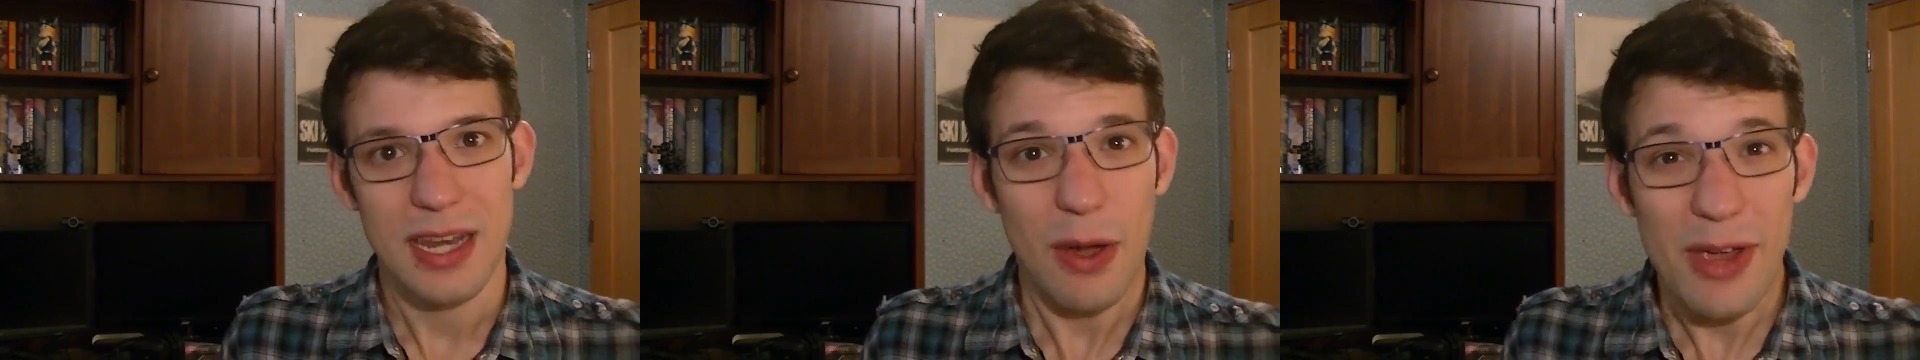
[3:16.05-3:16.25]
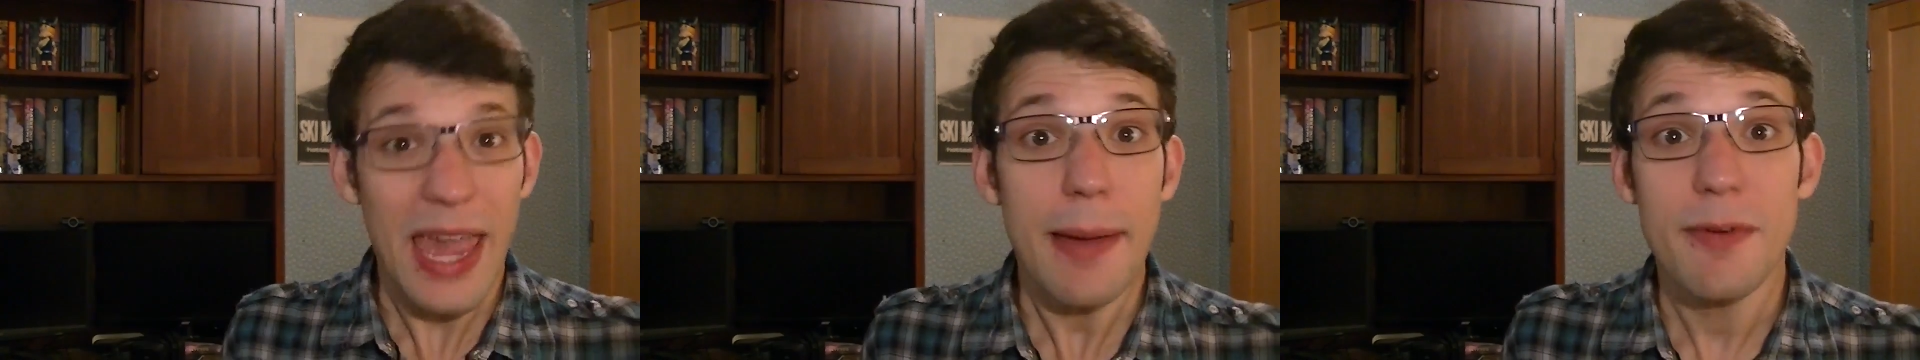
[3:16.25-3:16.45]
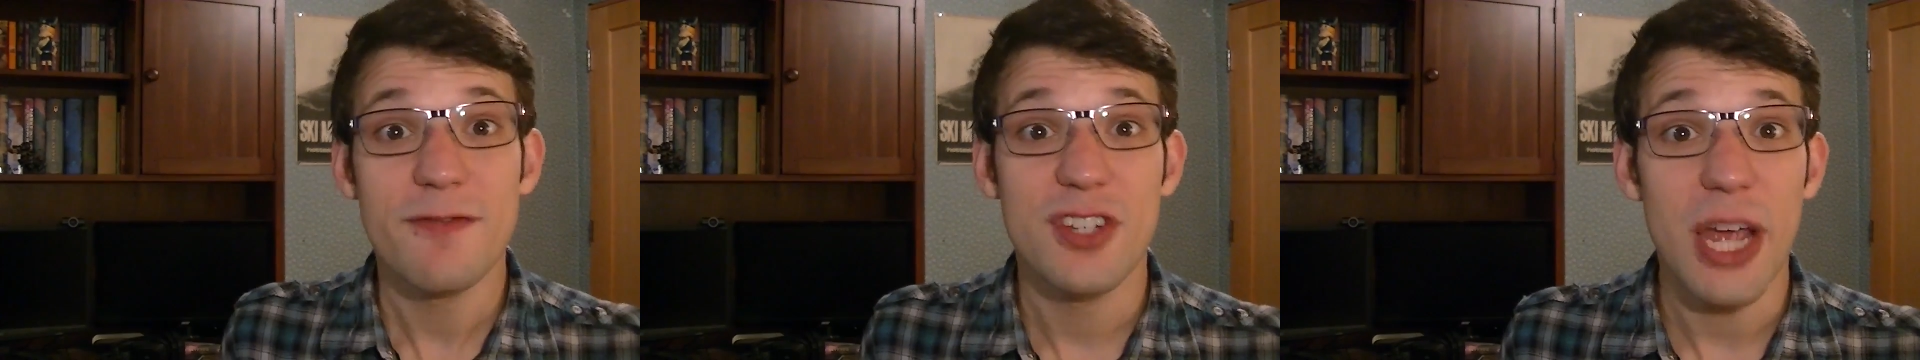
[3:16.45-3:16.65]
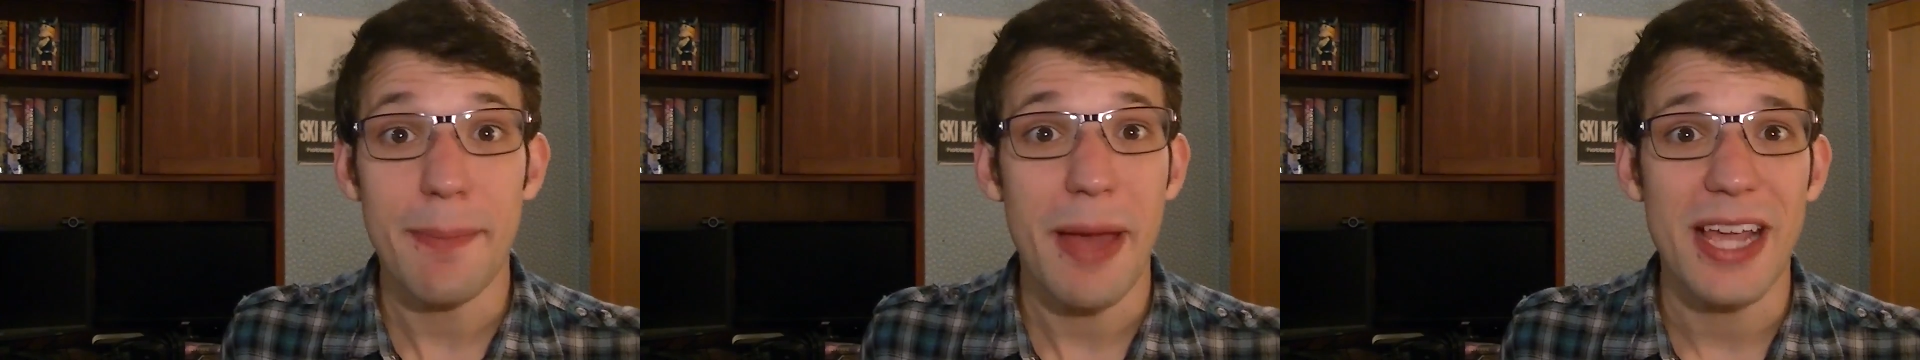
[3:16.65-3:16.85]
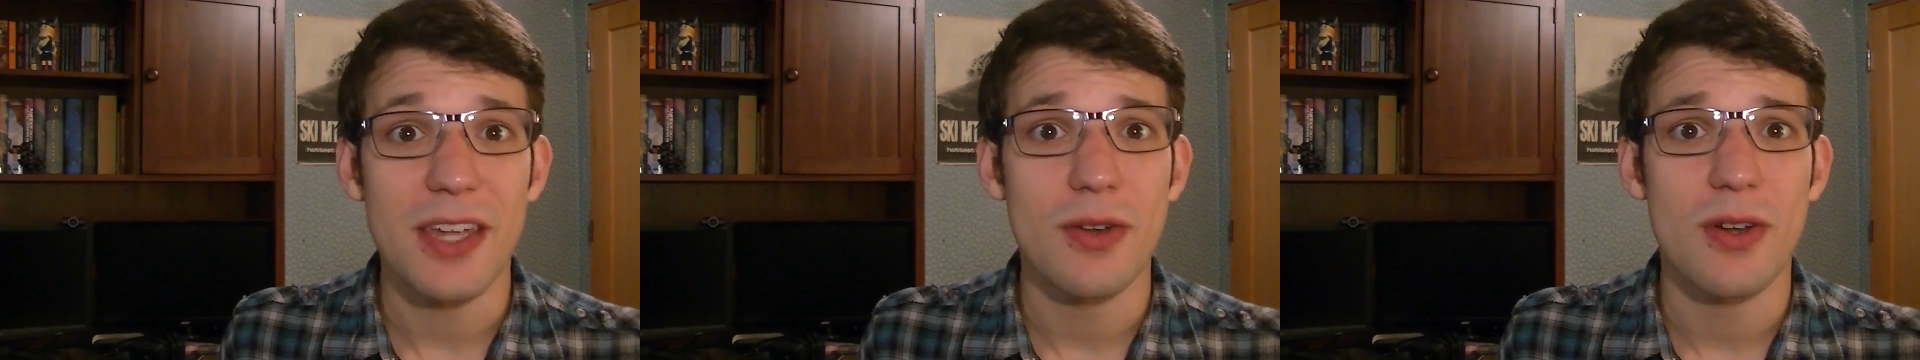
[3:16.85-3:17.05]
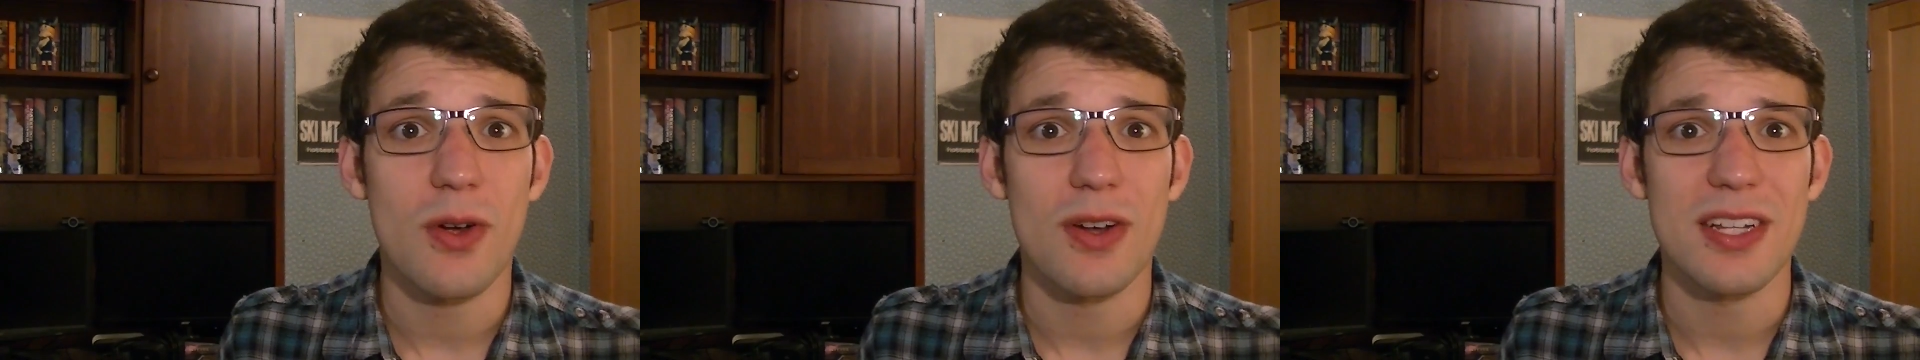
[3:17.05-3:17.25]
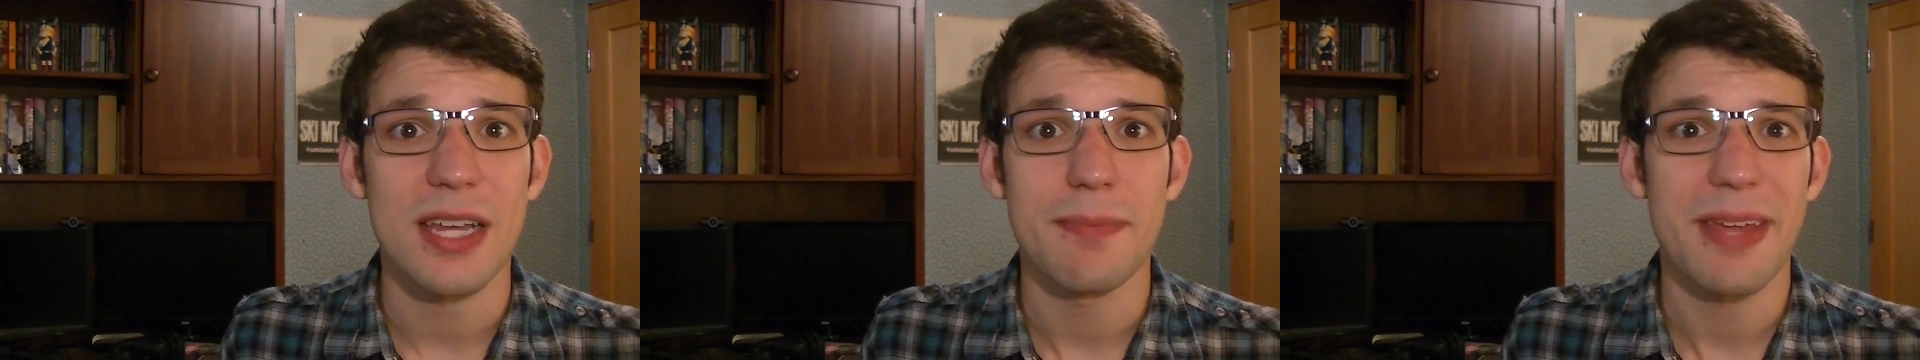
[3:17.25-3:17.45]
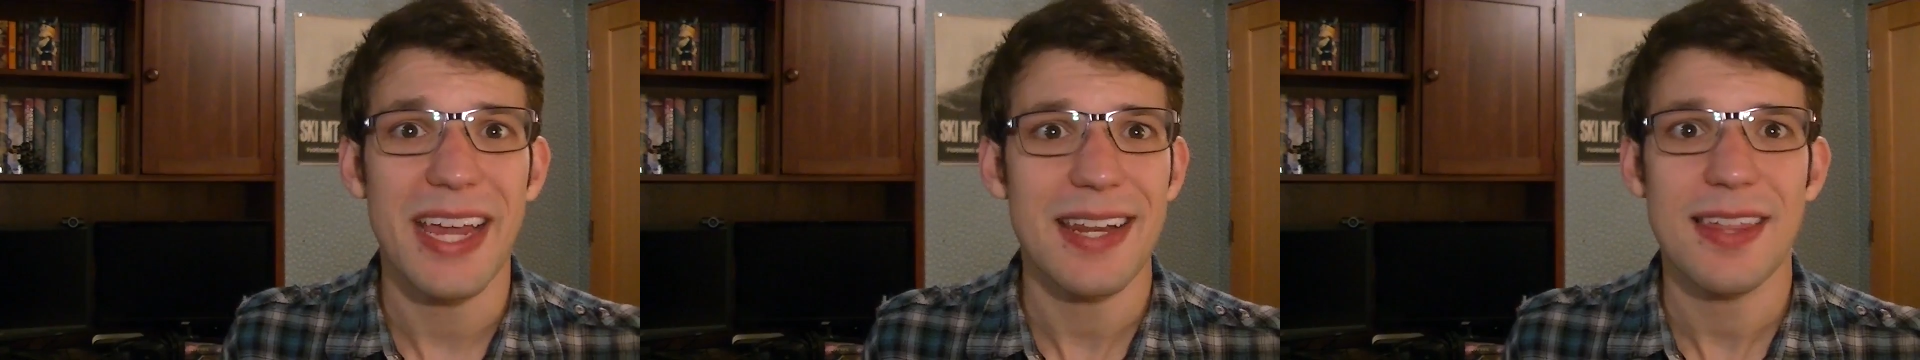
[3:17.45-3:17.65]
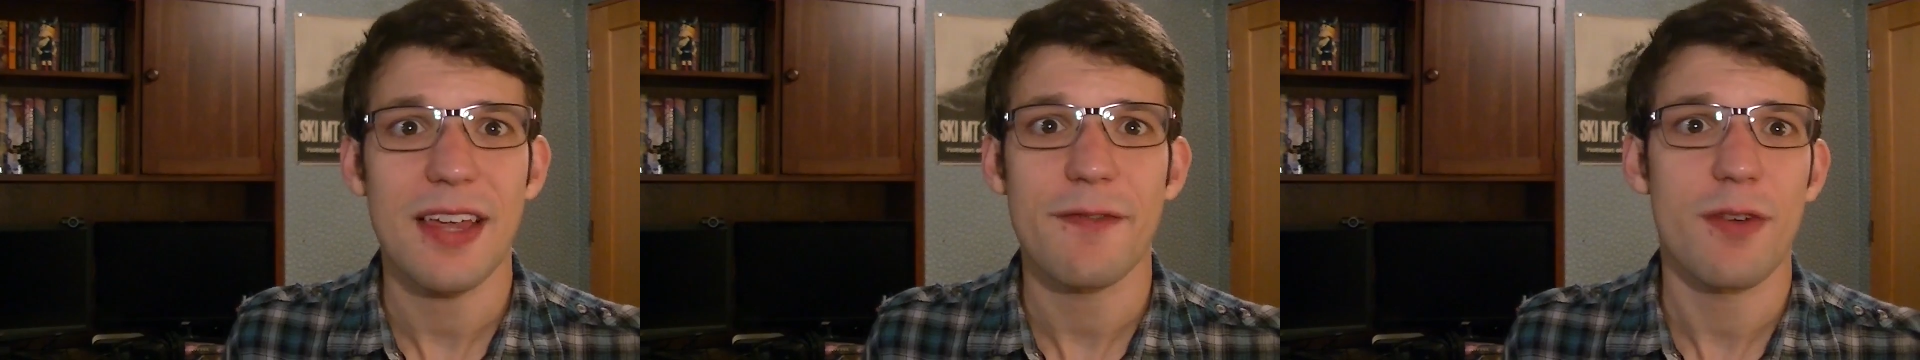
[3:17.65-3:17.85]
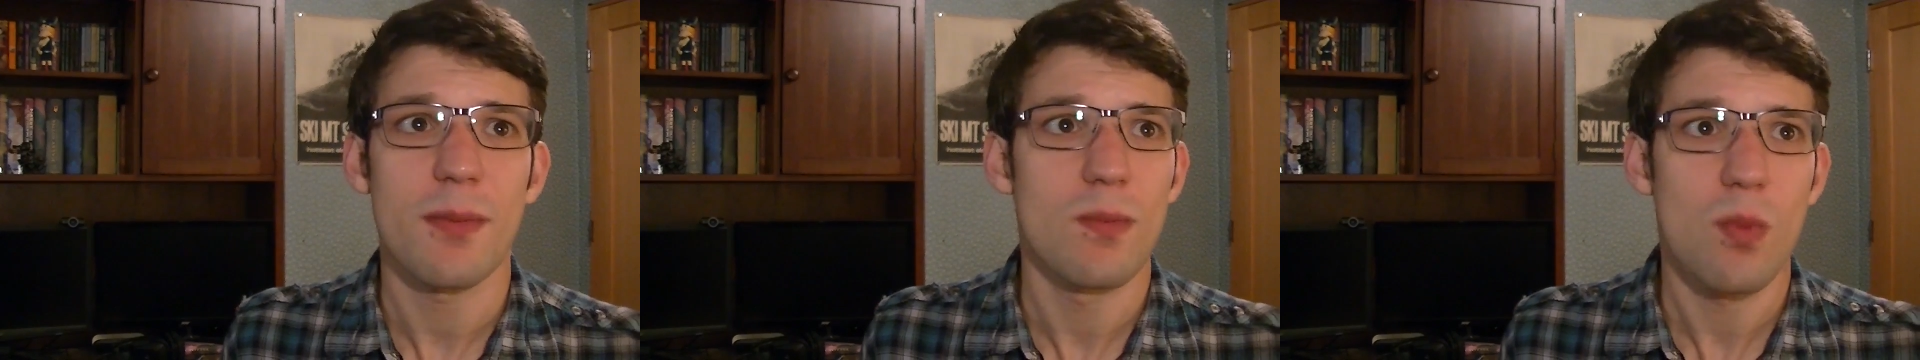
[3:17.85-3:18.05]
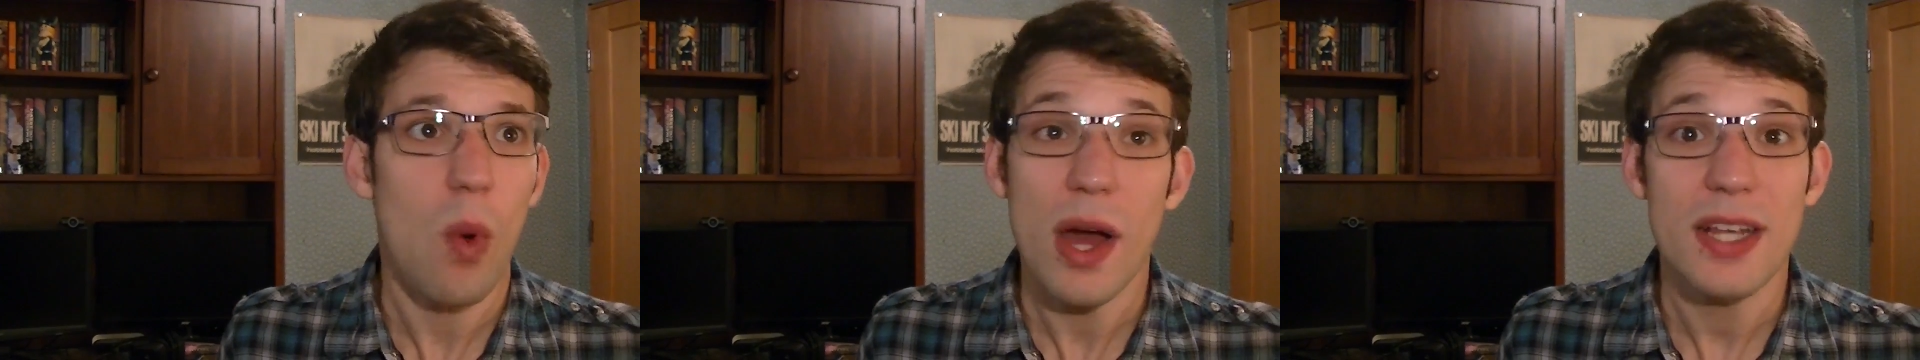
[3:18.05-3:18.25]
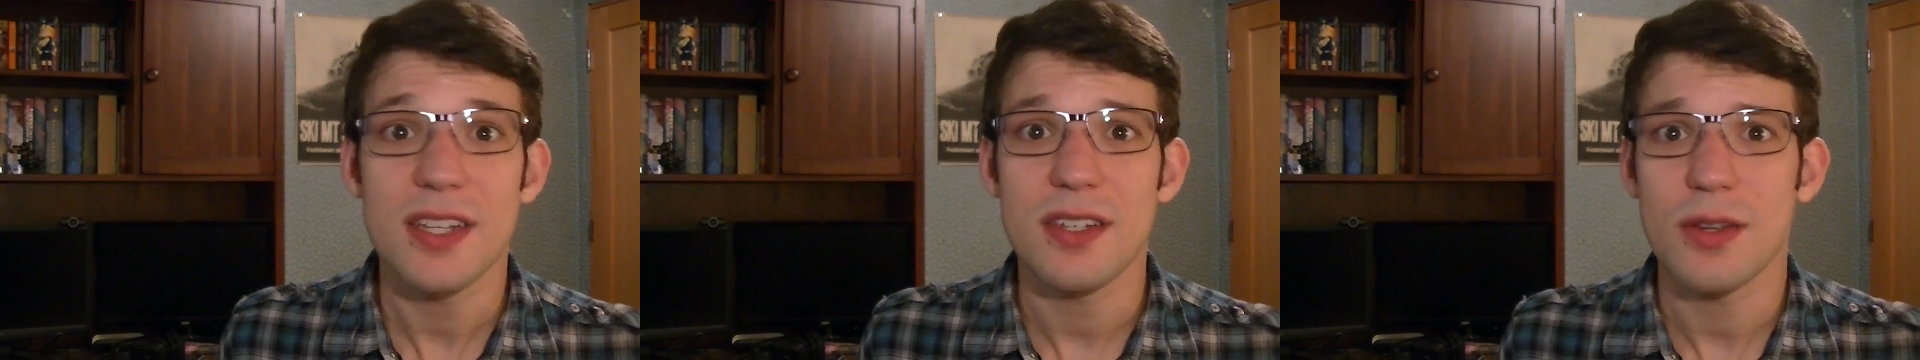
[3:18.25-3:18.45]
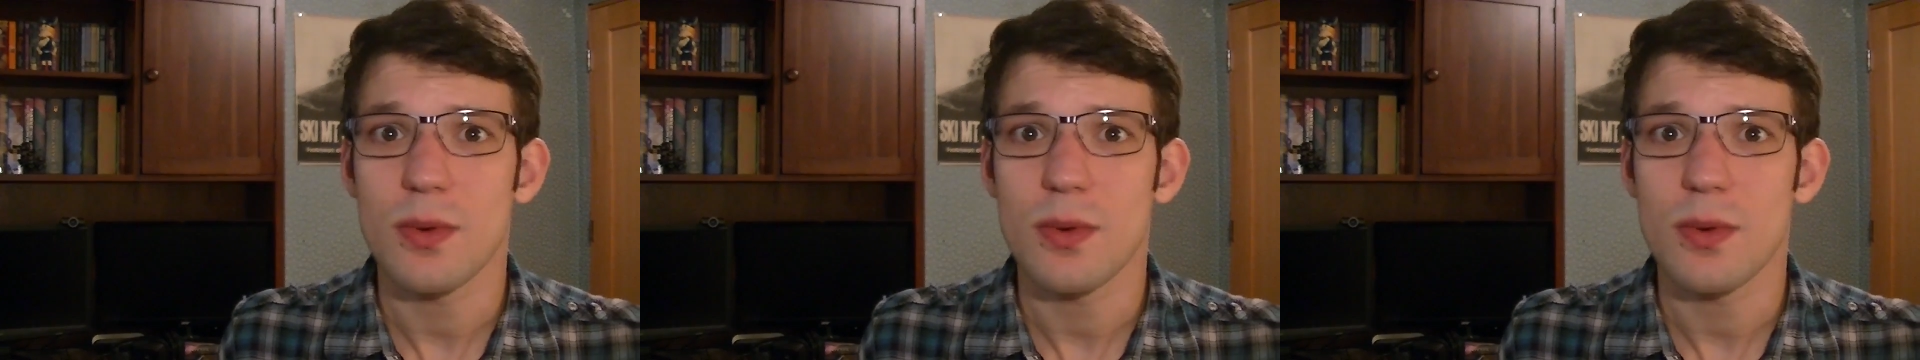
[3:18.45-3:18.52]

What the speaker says: Now a game of Jetpack Unicorn can be anything from 1